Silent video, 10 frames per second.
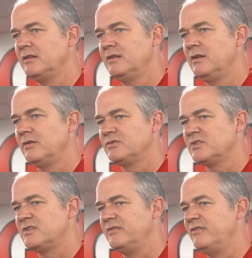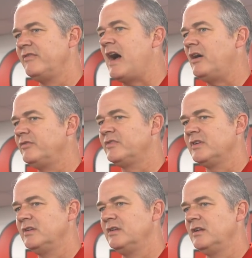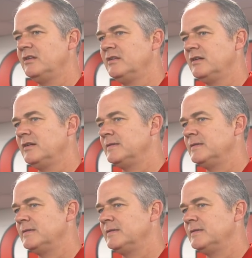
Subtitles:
you know, just evolved, and